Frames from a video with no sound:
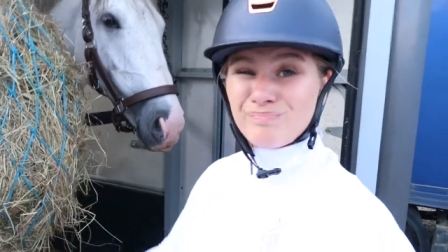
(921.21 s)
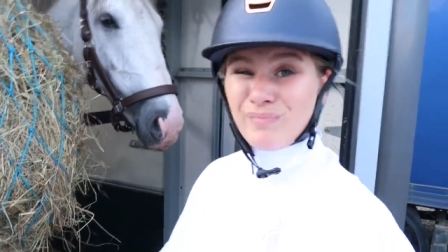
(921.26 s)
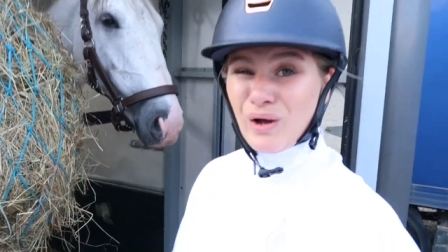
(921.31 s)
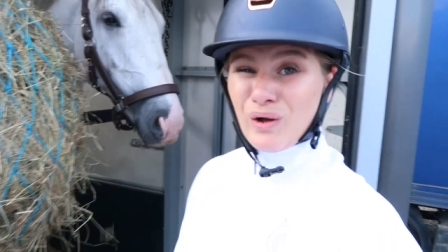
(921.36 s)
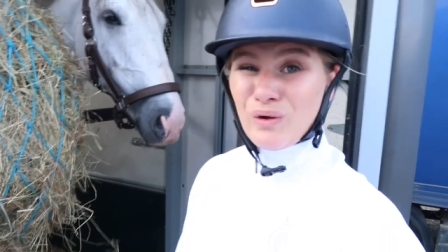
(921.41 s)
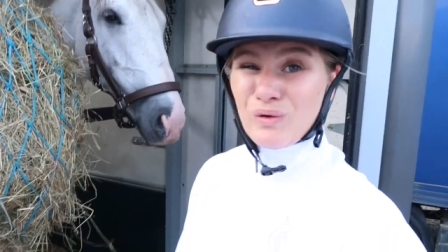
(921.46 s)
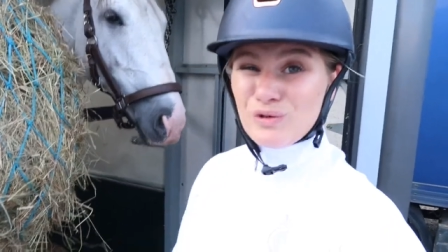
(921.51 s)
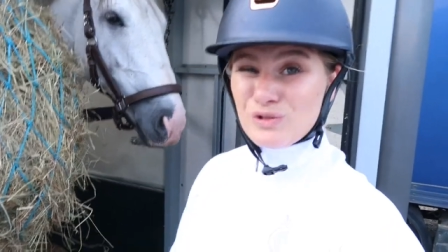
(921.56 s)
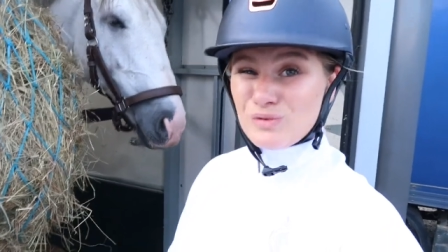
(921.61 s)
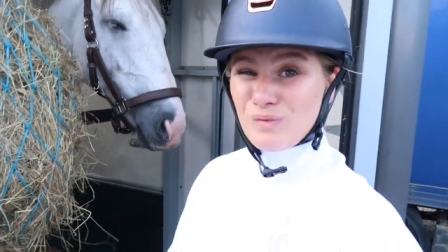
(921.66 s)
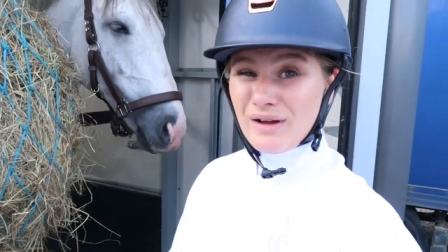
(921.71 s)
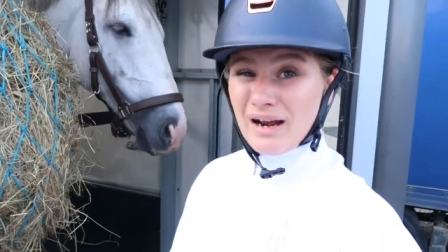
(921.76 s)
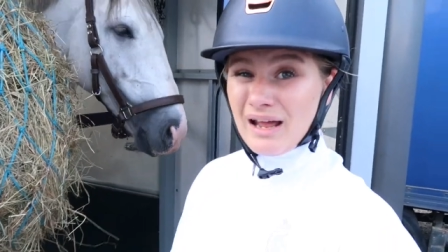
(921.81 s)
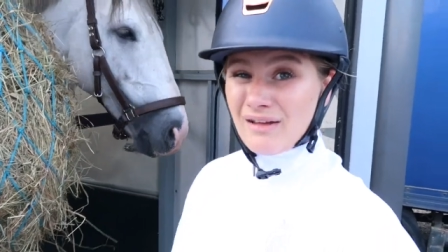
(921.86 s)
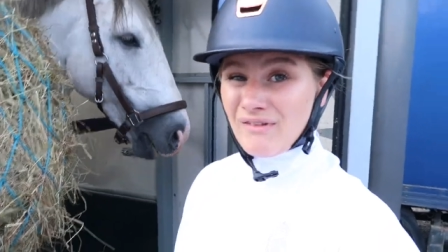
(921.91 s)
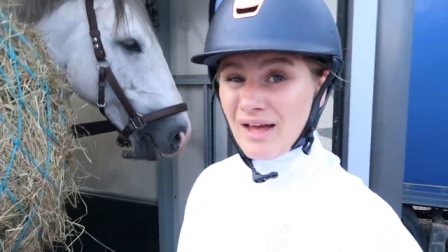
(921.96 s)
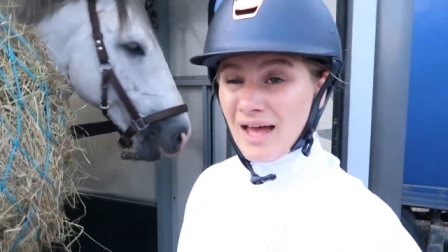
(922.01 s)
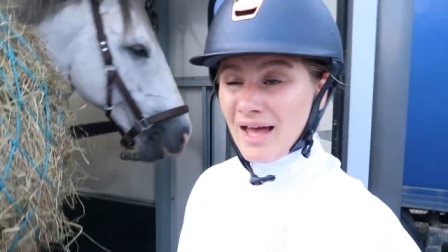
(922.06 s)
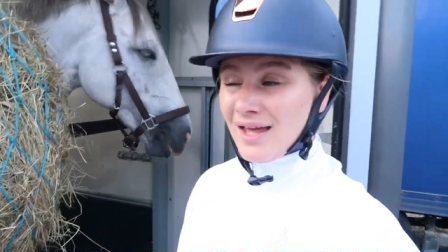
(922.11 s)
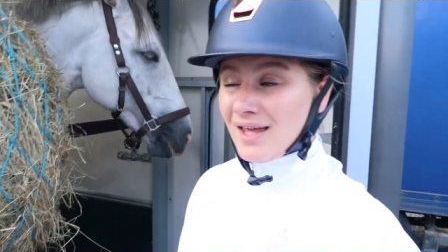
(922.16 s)
poles
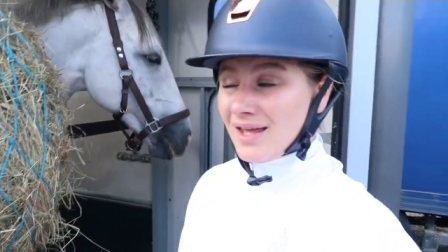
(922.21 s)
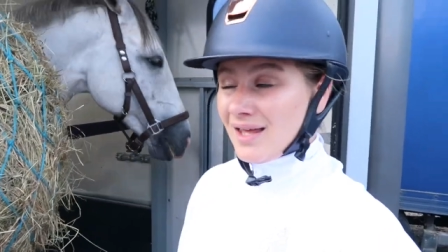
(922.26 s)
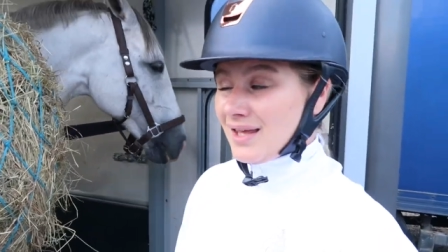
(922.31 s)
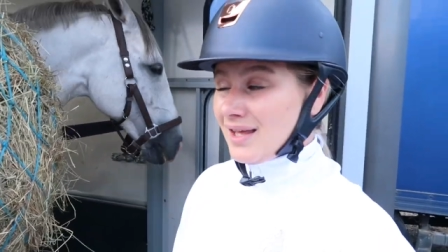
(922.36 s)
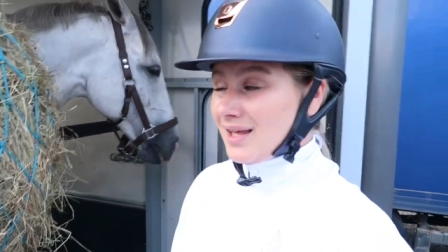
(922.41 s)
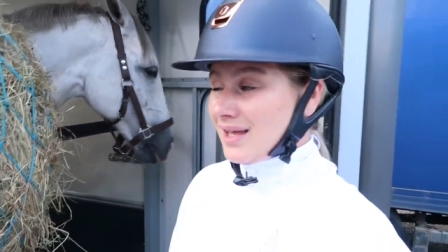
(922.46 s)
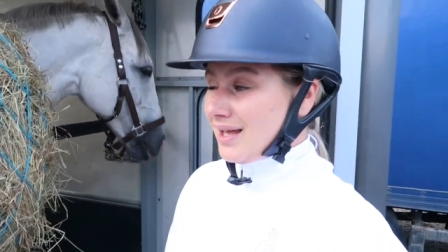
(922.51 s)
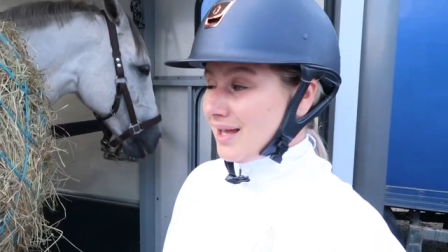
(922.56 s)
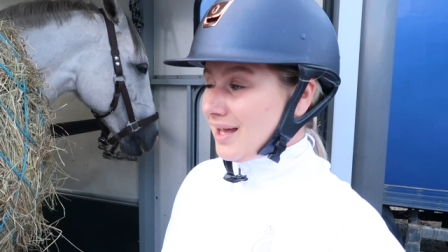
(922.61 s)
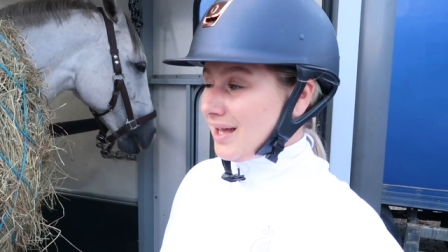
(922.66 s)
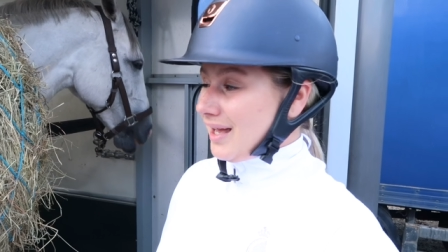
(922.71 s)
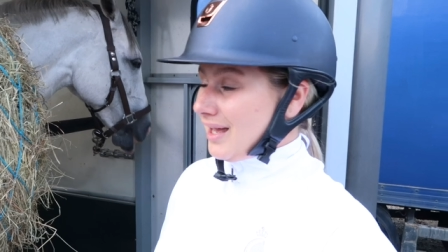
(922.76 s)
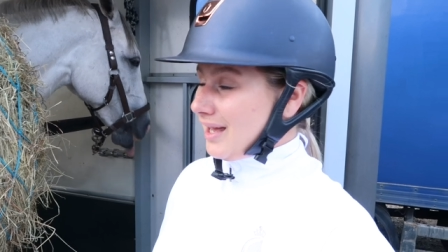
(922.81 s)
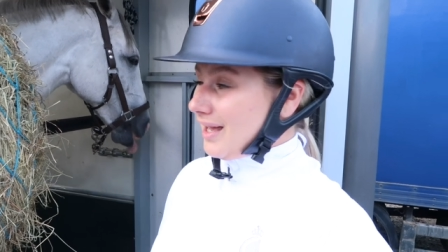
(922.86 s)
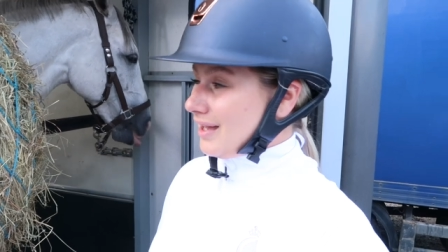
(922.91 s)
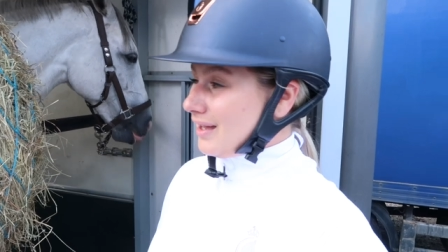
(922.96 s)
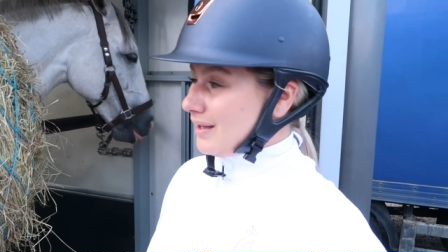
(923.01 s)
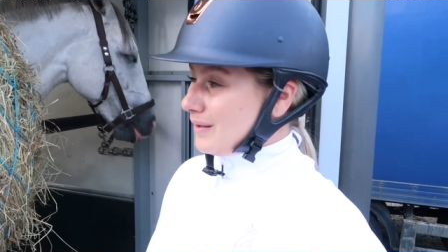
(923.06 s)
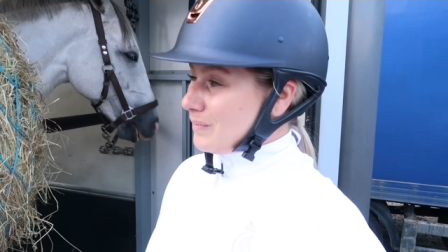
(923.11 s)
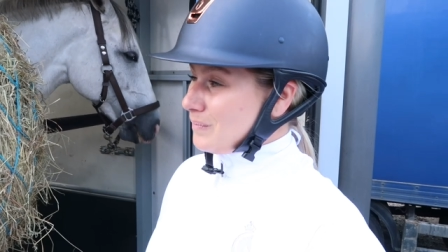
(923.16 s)
whatever
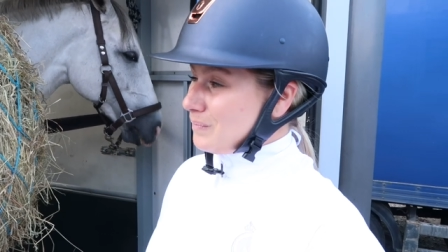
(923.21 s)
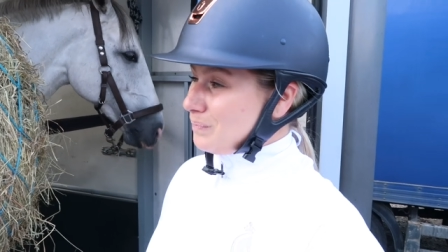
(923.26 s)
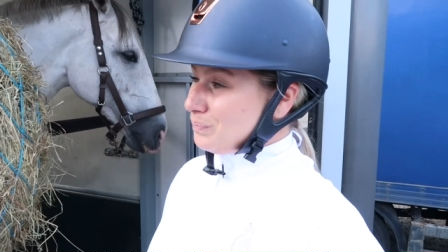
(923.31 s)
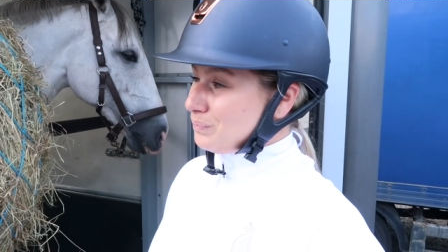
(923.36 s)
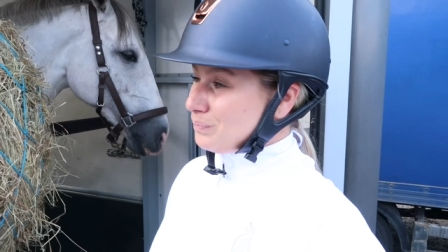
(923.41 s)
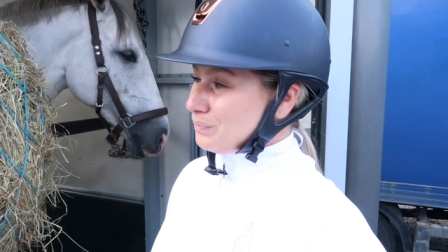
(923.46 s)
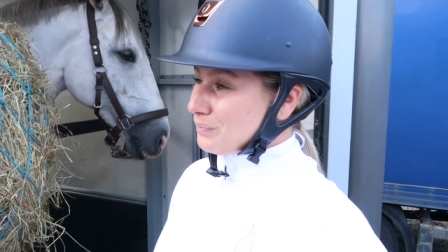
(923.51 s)
um